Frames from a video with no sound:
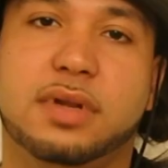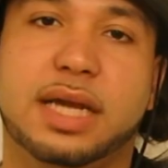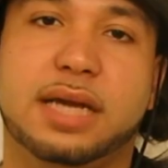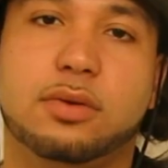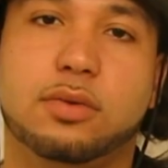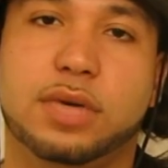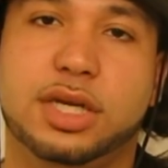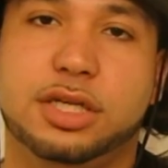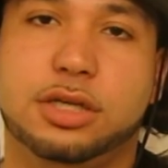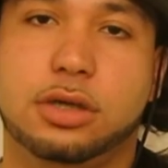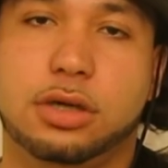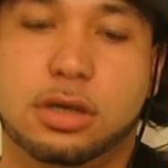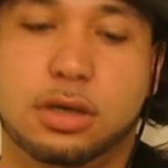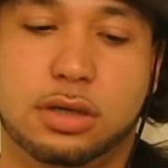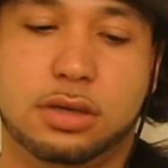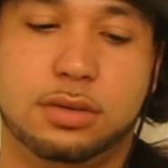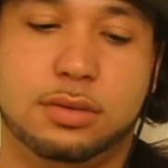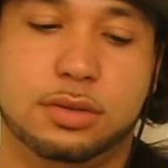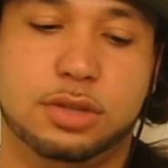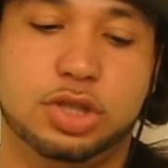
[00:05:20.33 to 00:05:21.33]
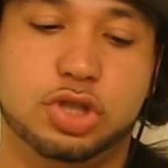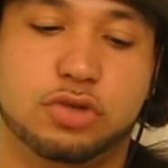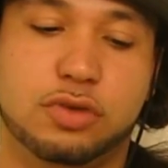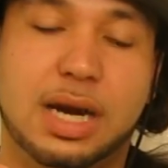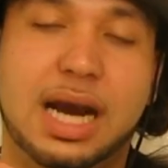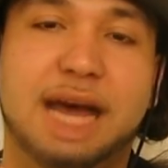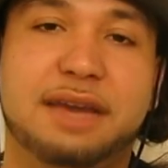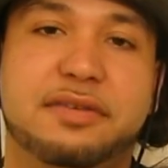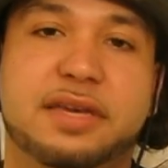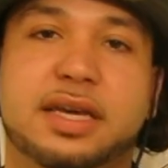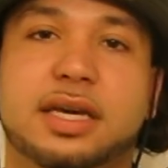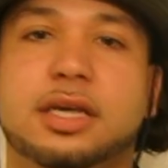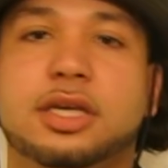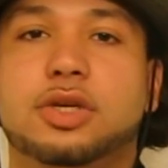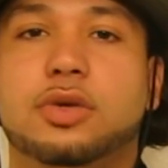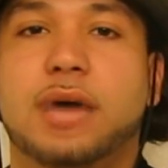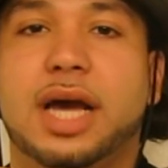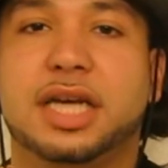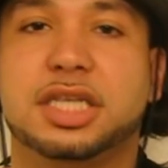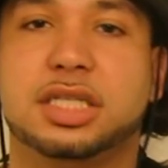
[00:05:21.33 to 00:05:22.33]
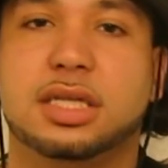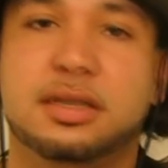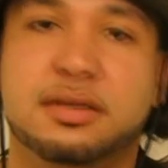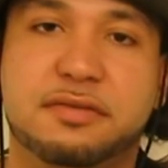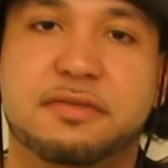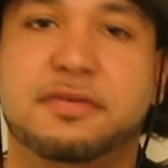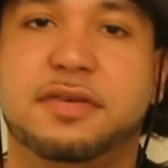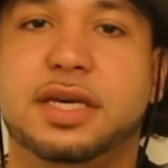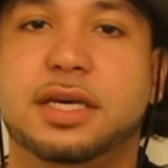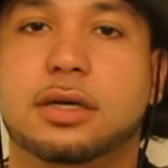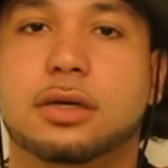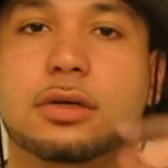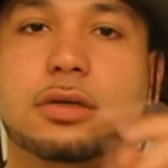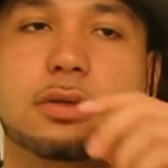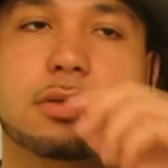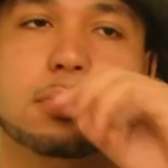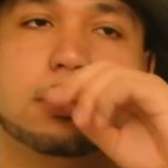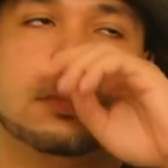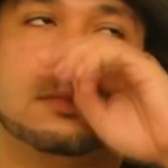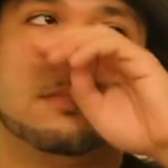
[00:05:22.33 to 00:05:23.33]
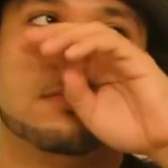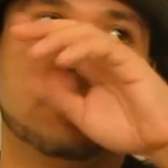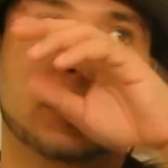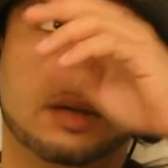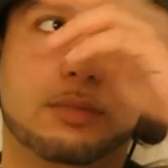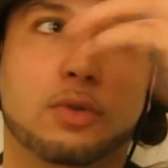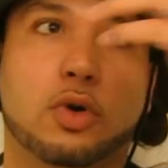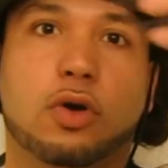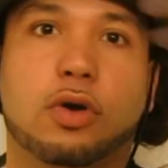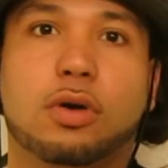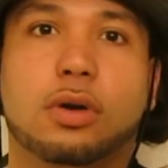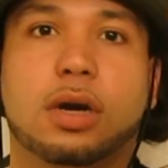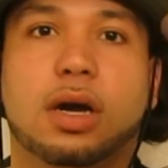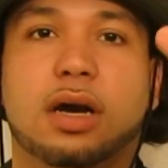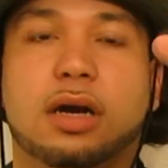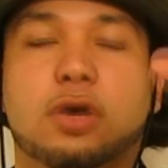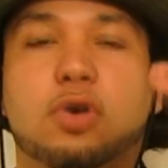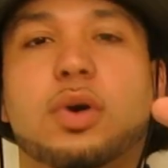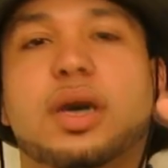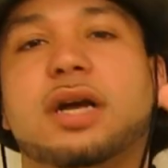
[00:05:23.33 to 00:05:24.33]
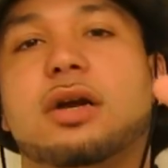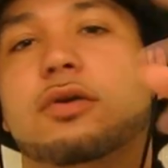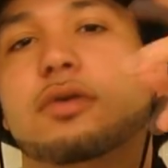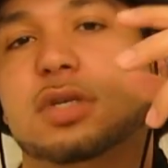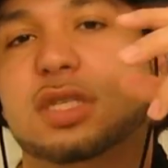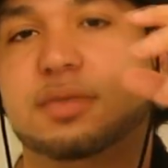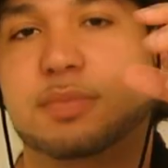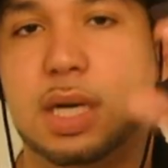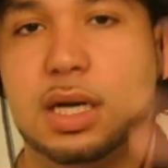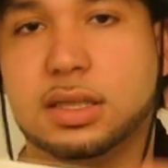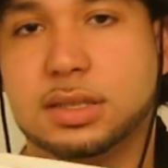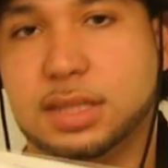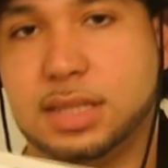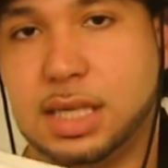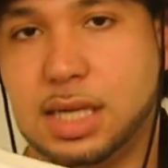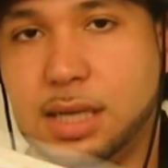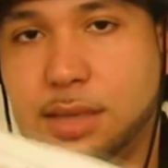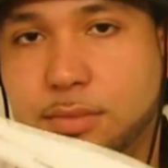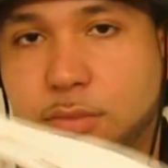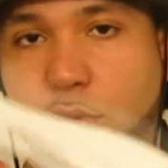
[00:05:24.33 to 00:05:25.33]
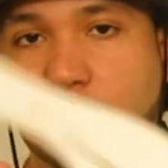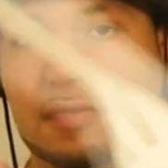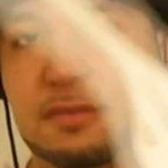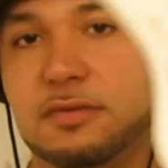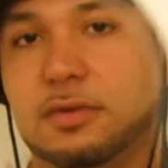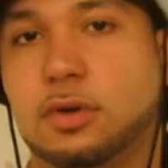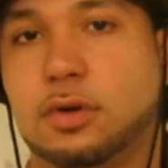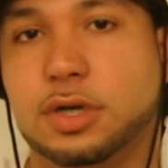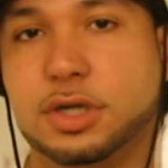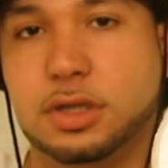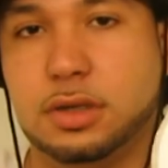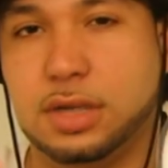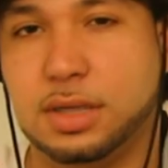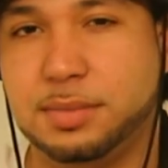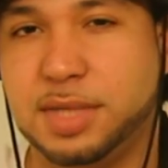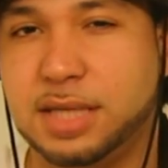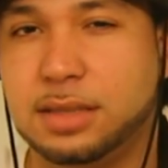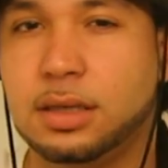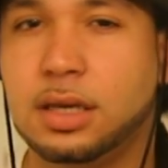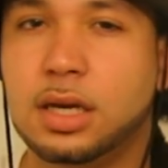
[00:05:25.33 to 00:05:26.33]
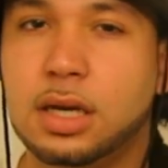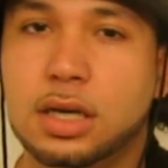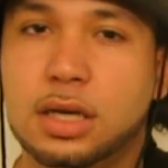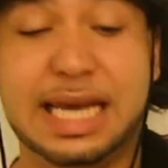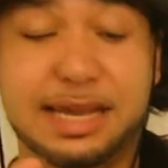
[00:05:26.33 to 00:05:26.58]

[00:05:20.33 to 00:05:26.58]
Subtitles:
Like when you're driving, you actually feel a quicker response time with the floor. You know what I mean?